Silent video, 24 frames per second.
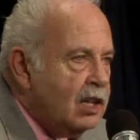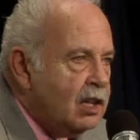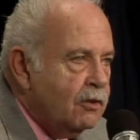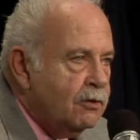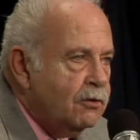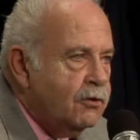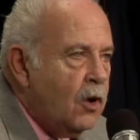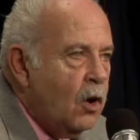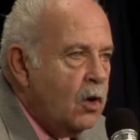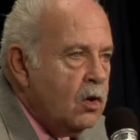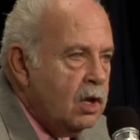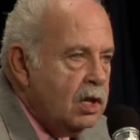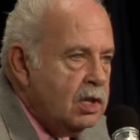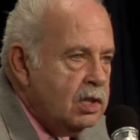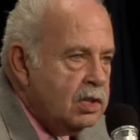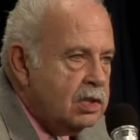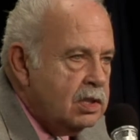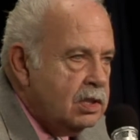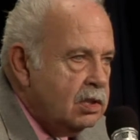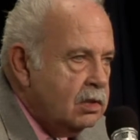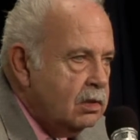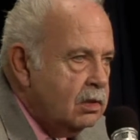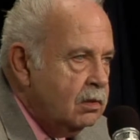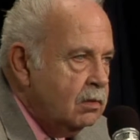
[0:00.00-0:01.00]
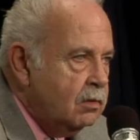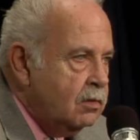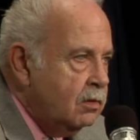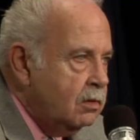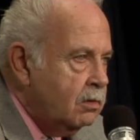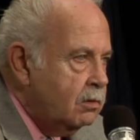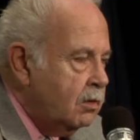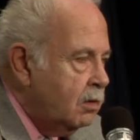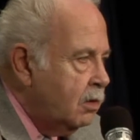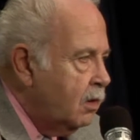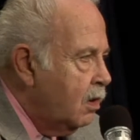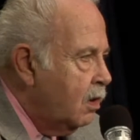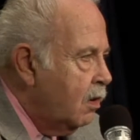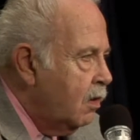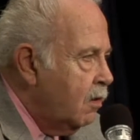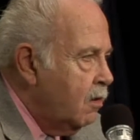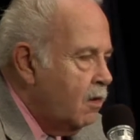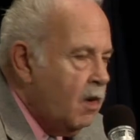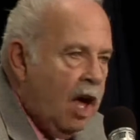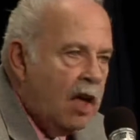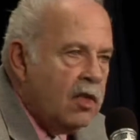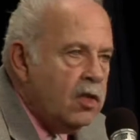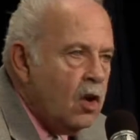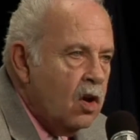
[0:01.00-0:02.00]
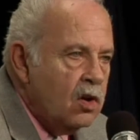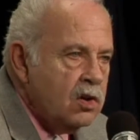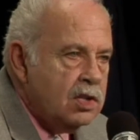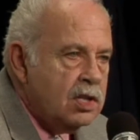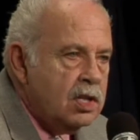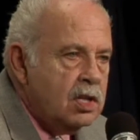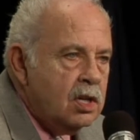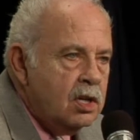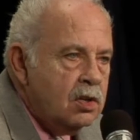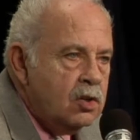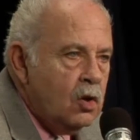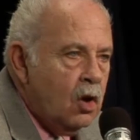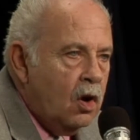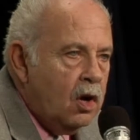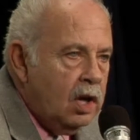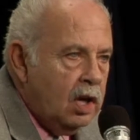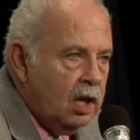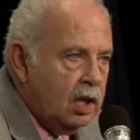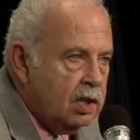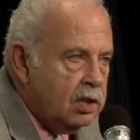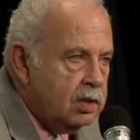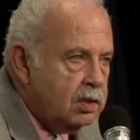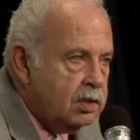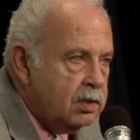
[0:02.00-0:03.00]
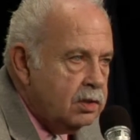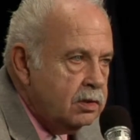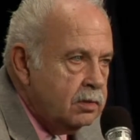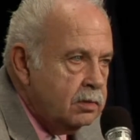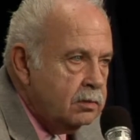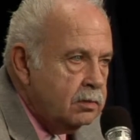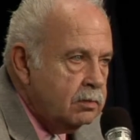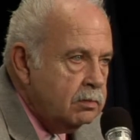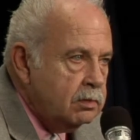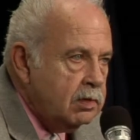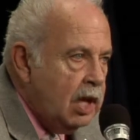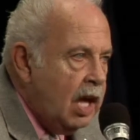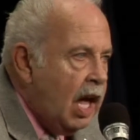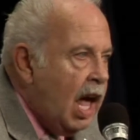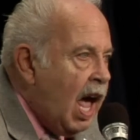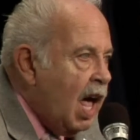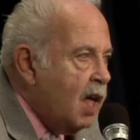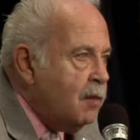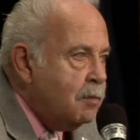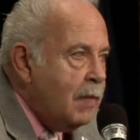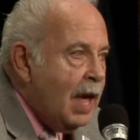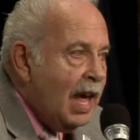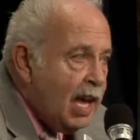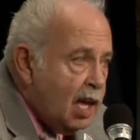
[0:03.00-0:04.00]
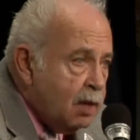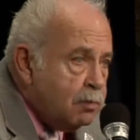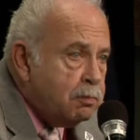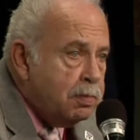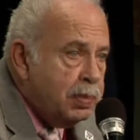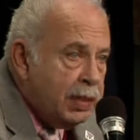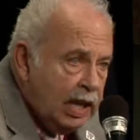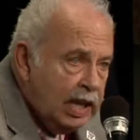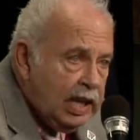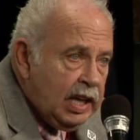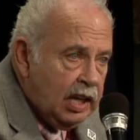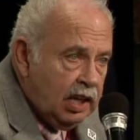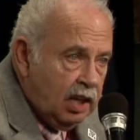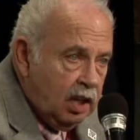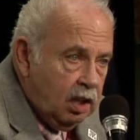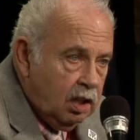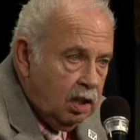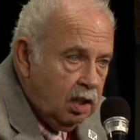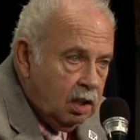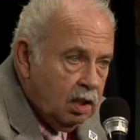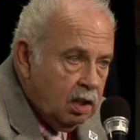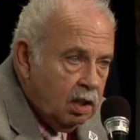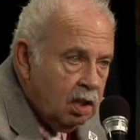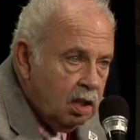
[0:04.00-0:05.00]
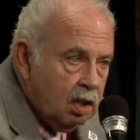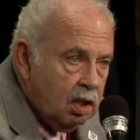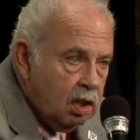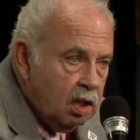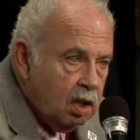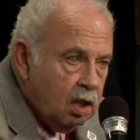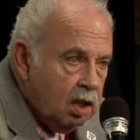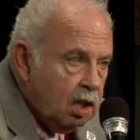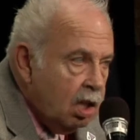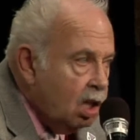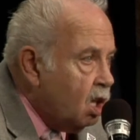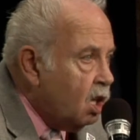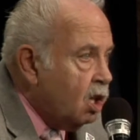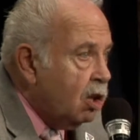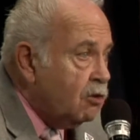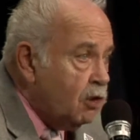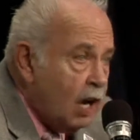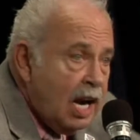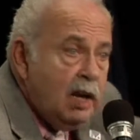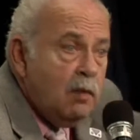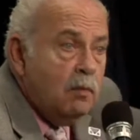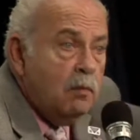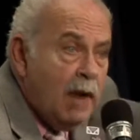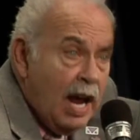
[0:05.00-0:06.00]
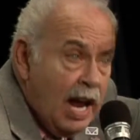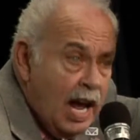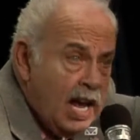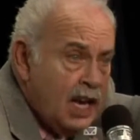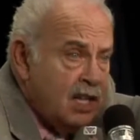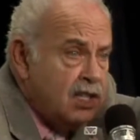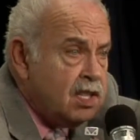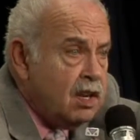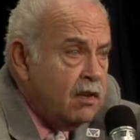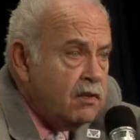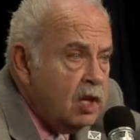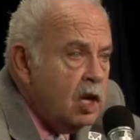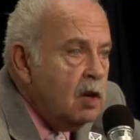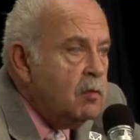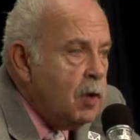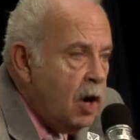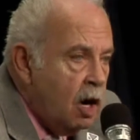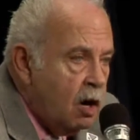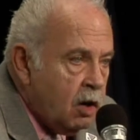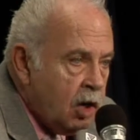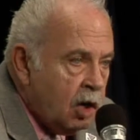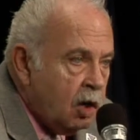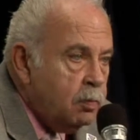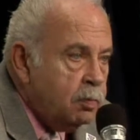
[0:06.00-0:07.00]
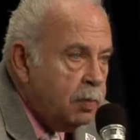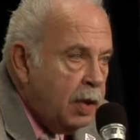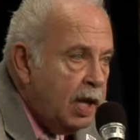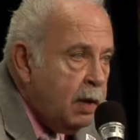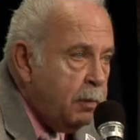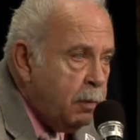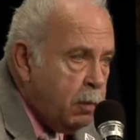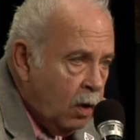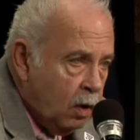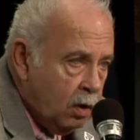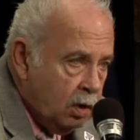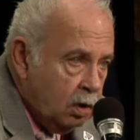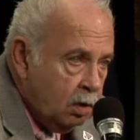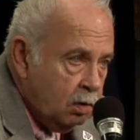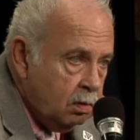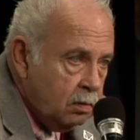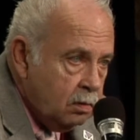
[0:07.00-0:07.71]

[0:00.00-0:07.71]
to focus on those that are joining us. And may it be the great mass of the American people